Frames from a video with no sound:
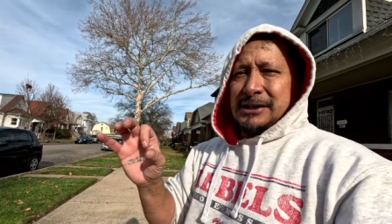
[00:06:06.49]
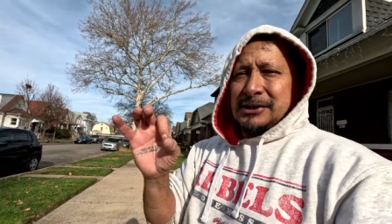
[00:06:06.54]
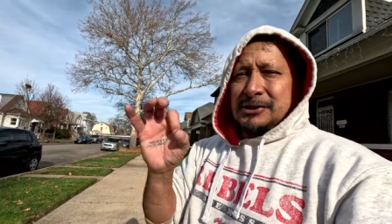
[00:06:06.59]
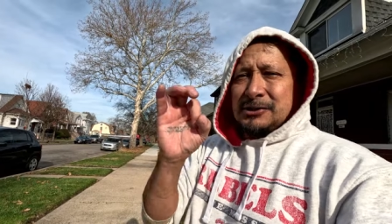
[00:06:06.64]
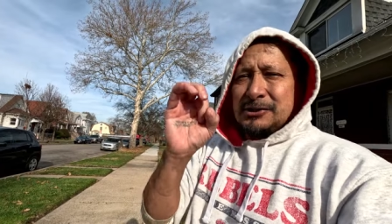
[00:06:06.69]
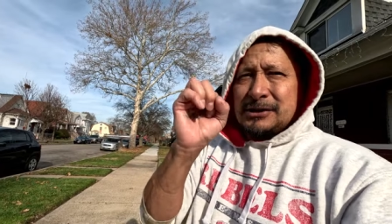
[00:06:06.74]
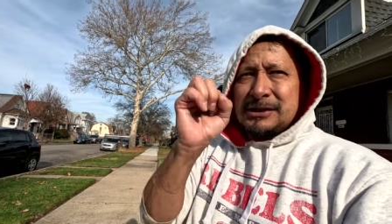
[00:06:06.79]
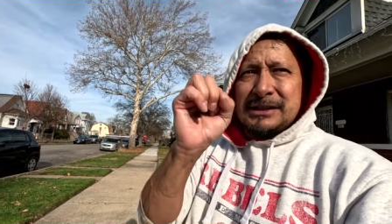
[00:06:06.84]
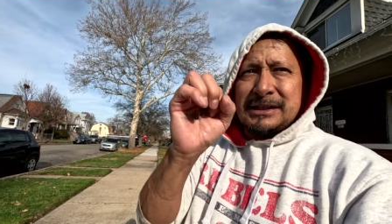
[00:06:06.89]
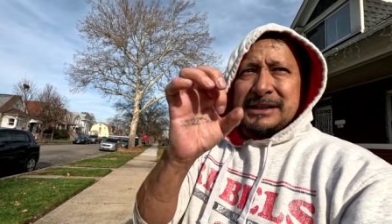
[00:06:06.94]

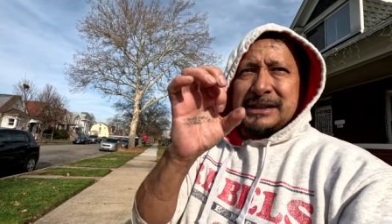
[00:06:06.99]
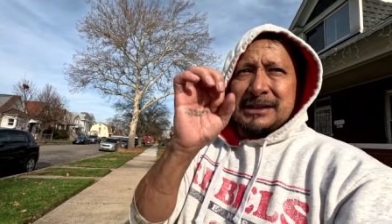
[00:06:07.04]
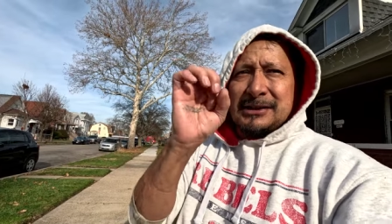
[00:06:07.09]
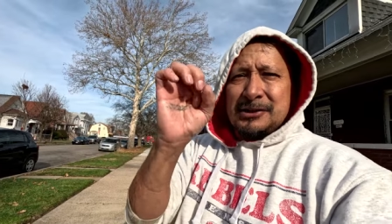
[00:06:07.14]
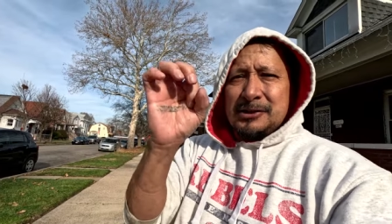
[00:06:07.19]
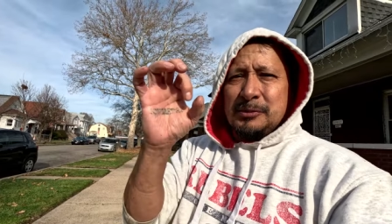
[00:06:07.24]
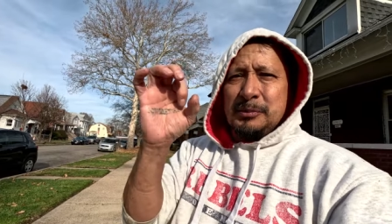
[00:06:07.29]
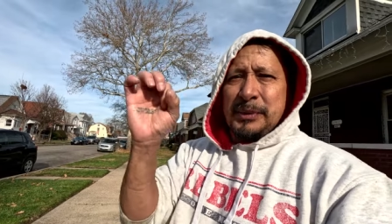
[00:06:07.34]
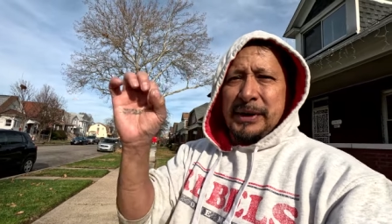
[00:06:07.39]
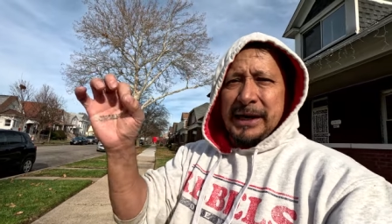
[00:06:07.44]
you're gonna get
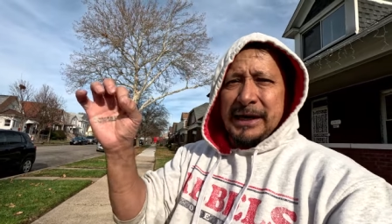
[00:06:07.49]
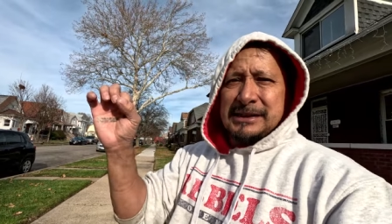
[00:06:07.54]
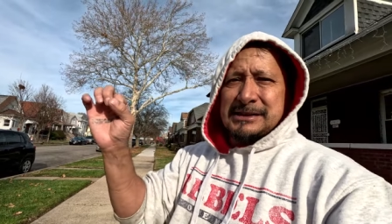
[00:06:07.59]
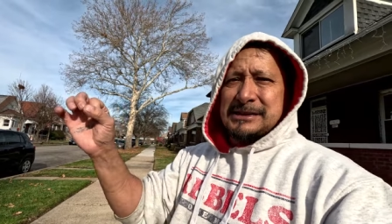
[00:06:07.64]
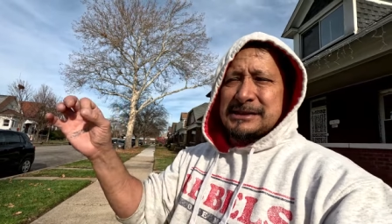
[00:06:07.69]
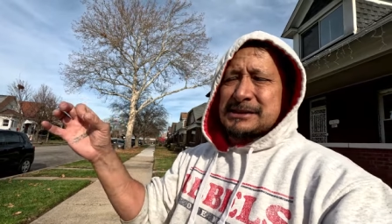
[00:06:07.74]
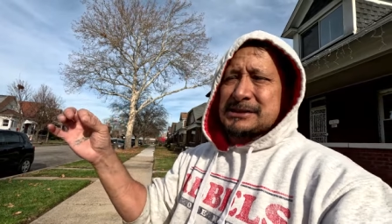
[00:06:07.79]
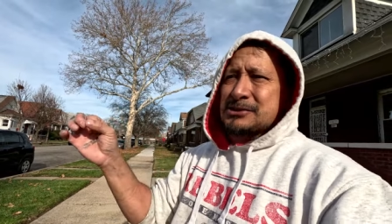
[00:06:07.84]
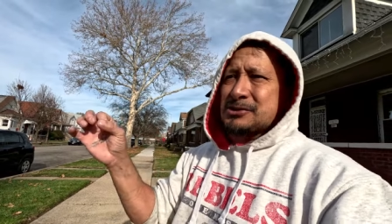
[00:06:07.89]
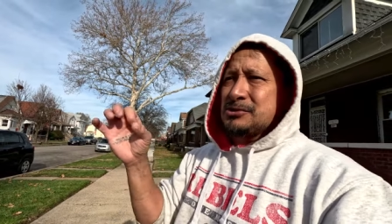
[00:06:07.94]
little
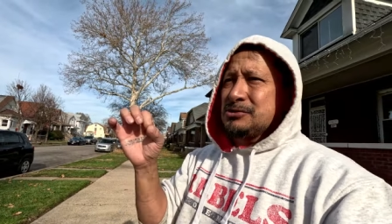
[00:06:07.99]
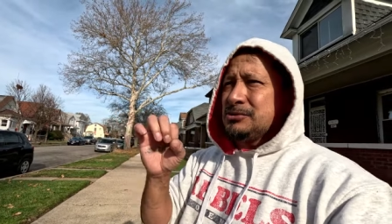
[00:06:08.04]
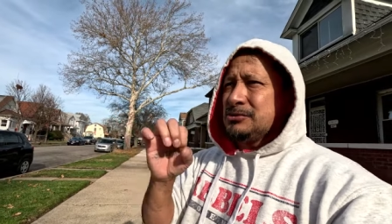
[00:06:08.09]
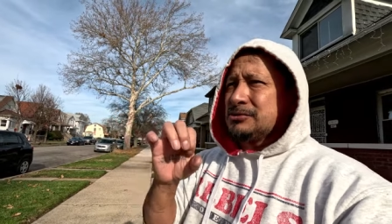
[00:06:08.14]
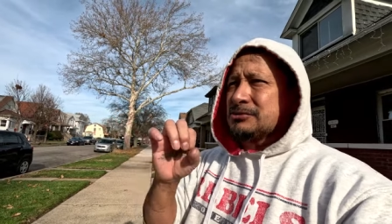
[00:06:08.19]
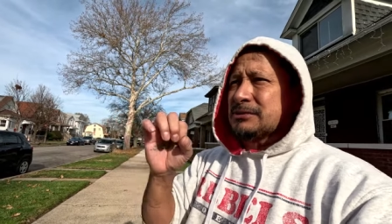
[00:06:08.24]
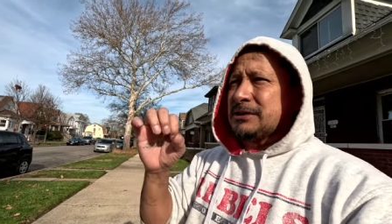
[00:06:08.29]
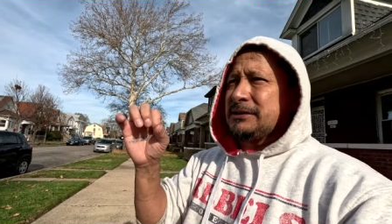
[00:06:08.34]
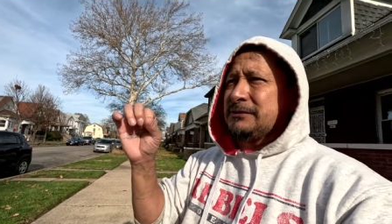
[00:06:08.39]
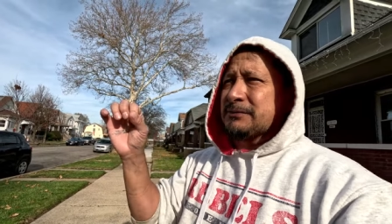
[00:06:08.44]
patches two
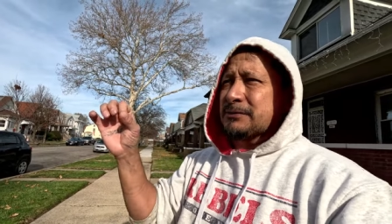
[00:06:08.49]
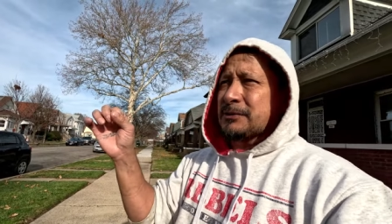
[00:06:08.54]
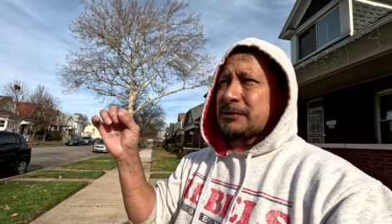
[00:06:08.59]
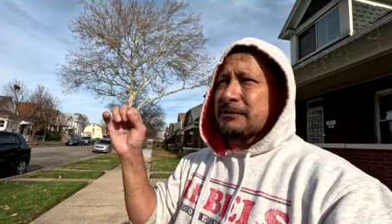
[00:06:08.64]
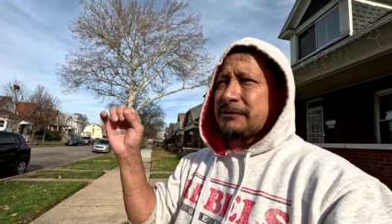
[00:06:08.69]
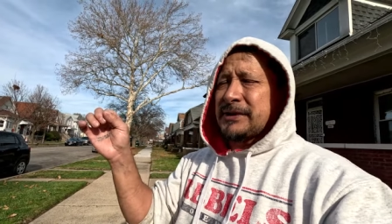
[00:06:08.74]
three four